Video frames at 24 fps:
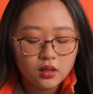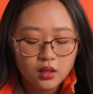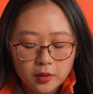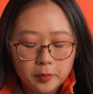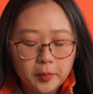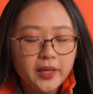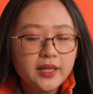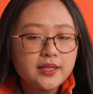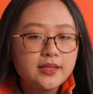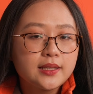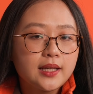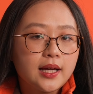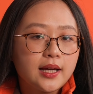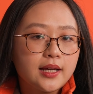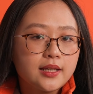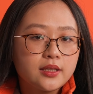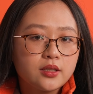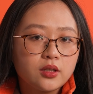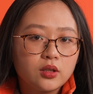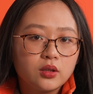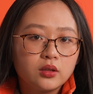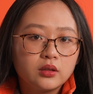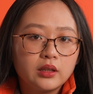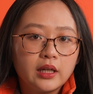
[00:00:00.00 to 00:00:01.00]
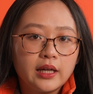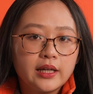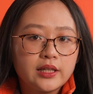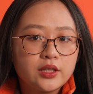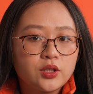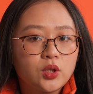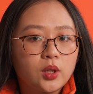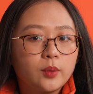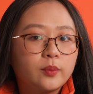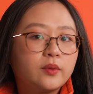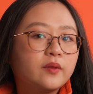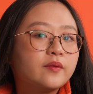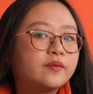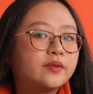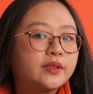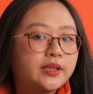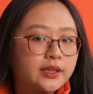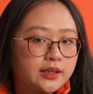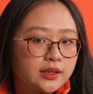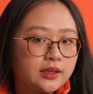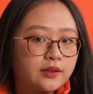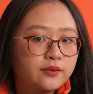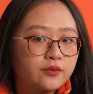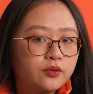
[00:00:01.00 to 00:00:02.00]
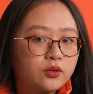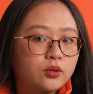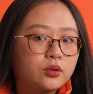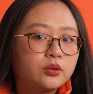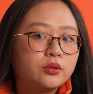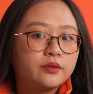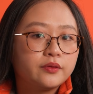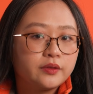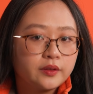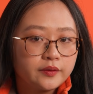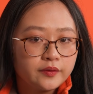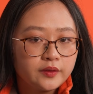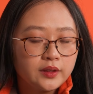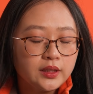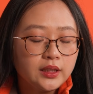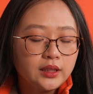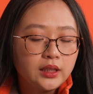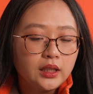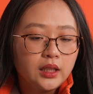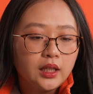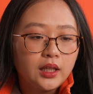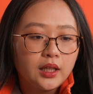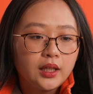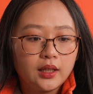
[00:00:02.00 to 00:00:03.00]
The base ISO has dropped from 64 to 50.